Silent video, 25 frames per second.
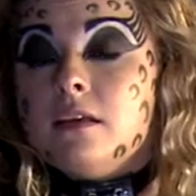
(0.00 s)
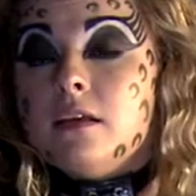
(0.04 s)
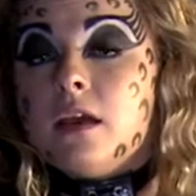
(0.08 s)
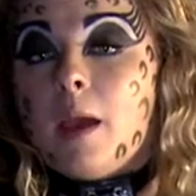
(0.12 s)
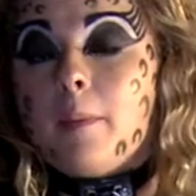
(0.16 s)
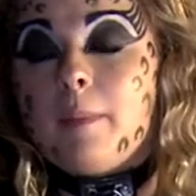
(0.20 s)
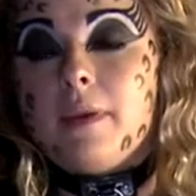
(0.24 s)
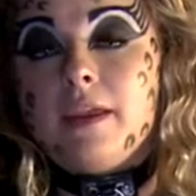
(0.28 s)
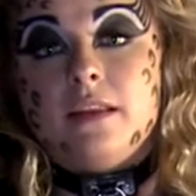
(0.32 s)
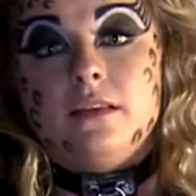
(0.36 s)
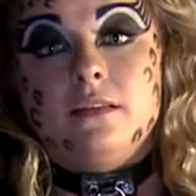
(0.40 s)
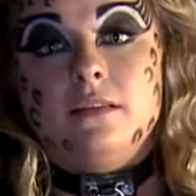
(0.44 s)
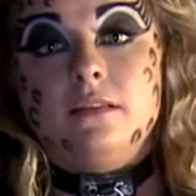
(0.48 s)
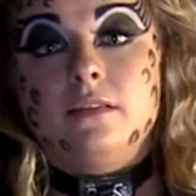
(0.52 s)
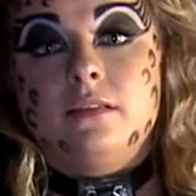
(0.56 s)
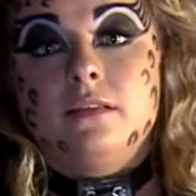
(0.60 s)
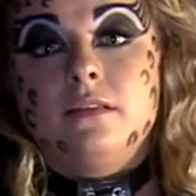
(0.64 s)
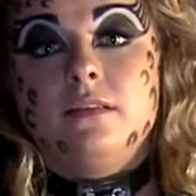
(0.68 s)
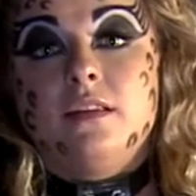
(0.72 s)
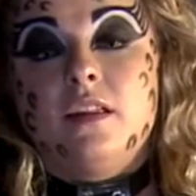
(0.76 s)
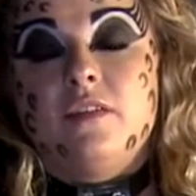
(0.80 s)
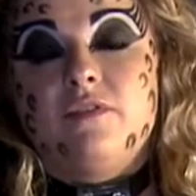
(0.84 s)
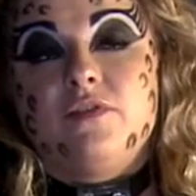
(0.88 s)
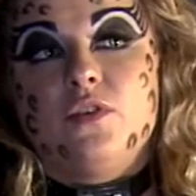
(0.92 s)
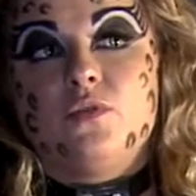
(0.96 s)
I mean,
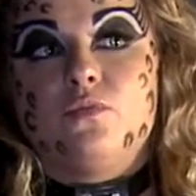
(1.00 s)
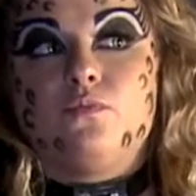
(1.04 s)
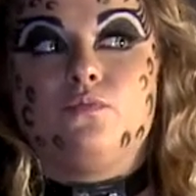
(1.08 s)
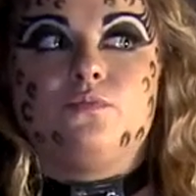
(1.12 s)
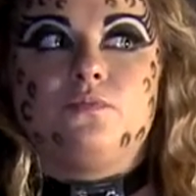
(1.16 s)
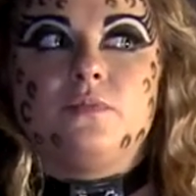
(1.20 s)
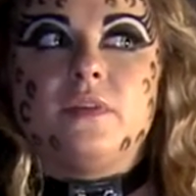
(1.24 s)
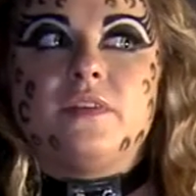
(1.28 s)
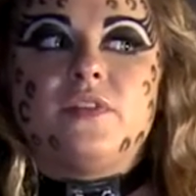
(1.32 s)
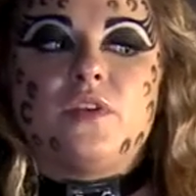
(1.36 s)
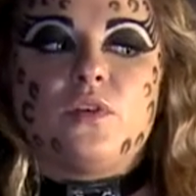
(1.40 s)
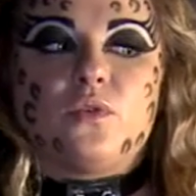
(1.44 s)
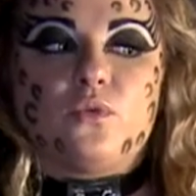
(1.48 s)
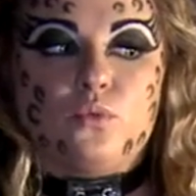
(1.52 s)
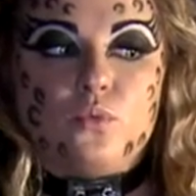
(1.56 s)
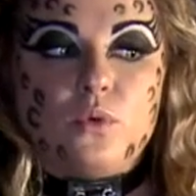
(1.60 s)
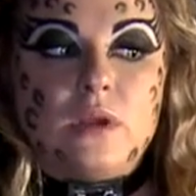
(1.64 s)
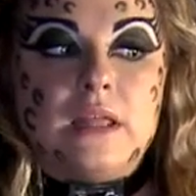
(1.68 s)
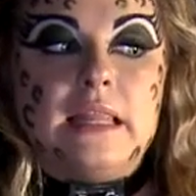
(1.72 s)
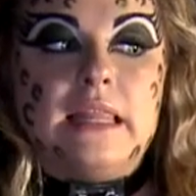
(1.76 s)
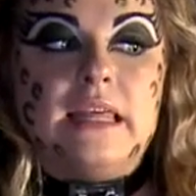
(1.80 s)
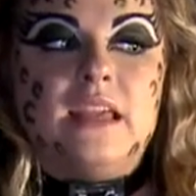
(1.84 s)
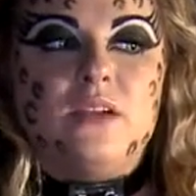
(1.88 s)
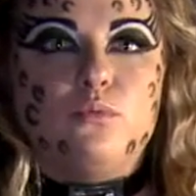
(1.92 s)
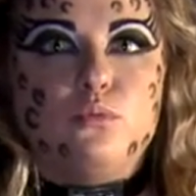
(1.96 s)
if they're, if they're
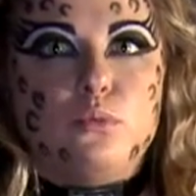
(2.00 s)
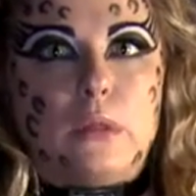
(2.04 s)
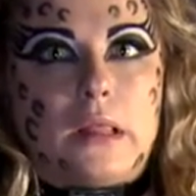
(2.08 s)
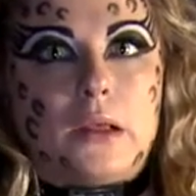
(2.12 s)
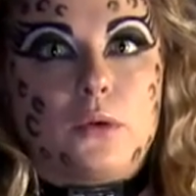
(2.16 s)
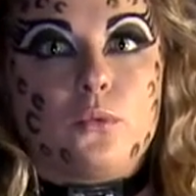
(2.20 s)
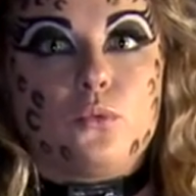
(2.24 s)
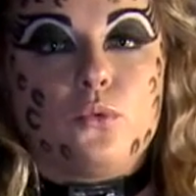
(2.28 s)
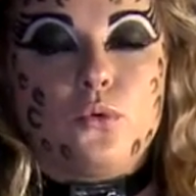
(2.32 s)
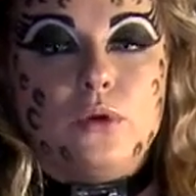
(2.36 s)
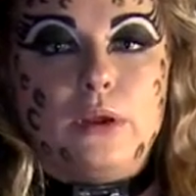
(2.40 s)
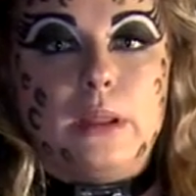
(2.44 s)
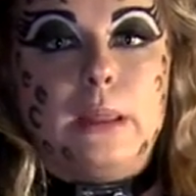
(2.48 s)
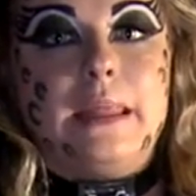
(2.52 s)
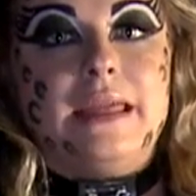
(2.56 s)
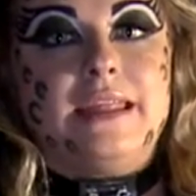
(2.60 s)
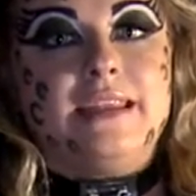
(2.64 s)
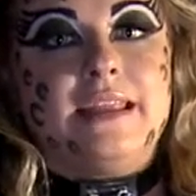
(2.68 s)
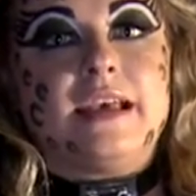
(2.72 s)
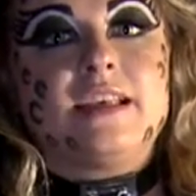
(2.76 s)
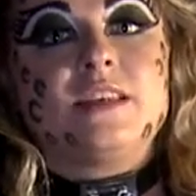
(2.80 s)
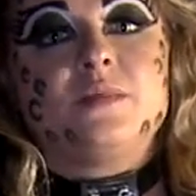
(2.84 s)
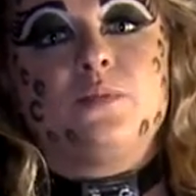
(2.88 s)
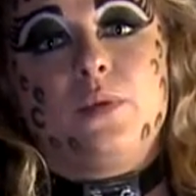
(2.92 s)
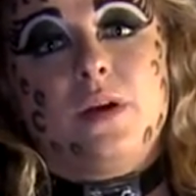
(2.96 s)
really, like really
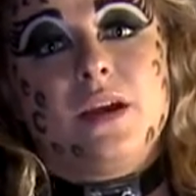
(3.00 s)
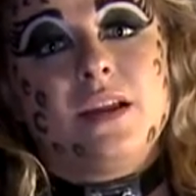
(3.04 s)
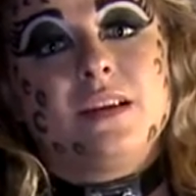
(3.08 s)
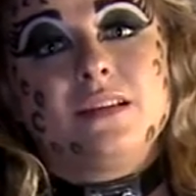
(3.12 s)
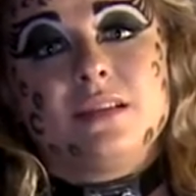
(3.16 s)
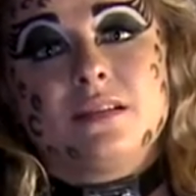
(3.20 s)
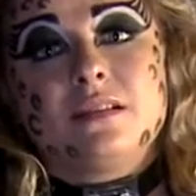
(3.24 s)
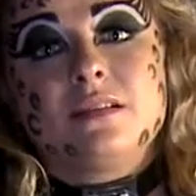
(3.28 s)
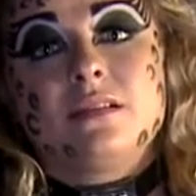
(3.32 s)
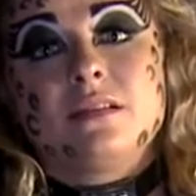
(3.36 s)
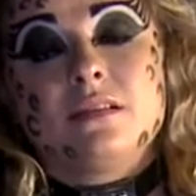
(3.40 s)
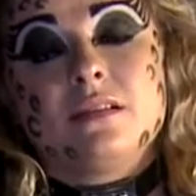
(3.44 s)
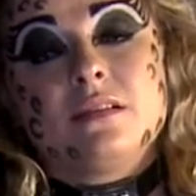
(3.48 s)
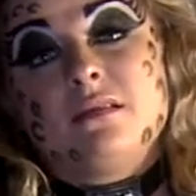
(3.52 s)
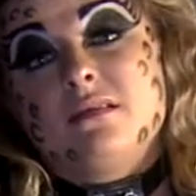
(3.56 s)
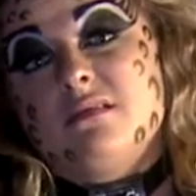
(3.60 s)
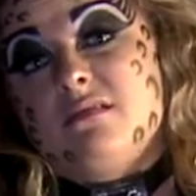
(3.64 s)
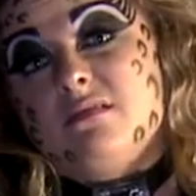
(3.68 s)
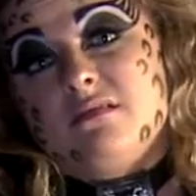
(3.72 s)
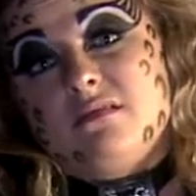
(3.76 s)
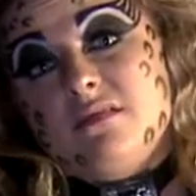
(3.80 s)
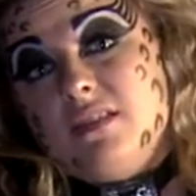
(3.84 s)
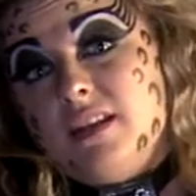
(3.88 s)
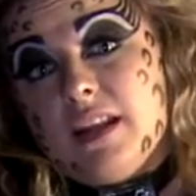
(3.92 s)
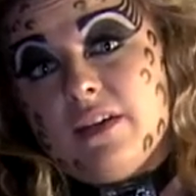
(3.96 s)
desperate.
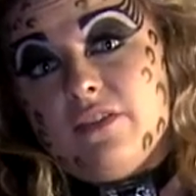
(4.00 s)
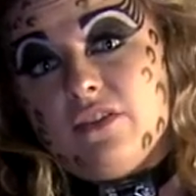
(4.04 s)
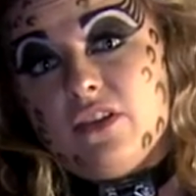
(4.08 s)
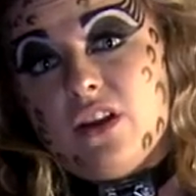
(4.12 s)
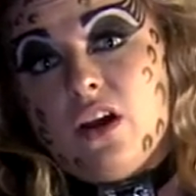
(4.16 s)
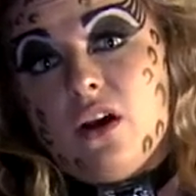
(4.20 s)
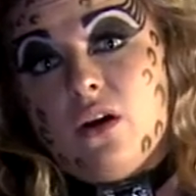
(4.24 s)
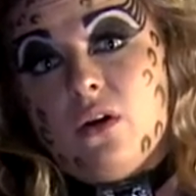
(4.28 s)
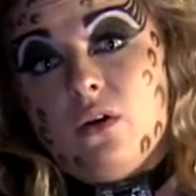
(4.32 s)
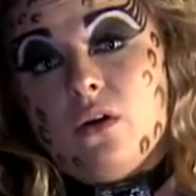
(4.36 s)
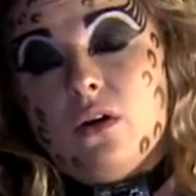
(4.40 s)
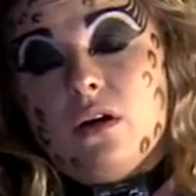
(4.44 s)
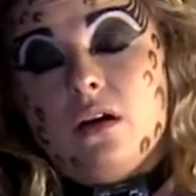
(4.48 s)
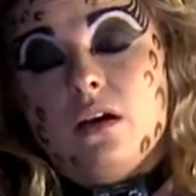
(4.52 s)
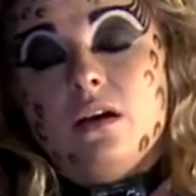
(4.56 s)
You never know.